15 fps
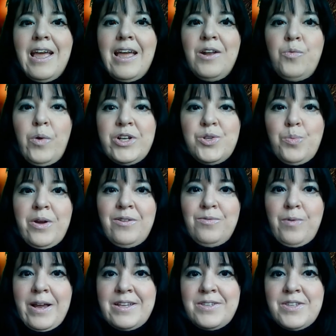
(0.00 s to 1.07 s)
in which we're
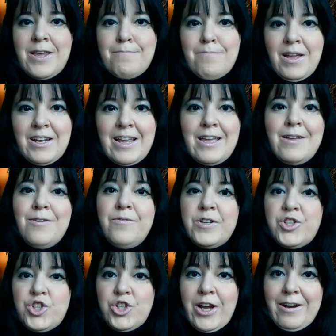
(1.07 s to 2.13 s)
raising money for
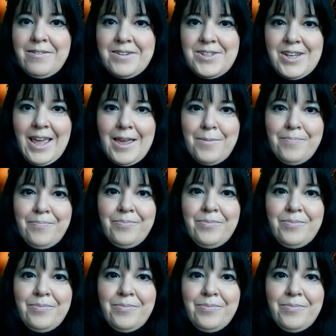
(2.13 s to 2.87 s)
charity.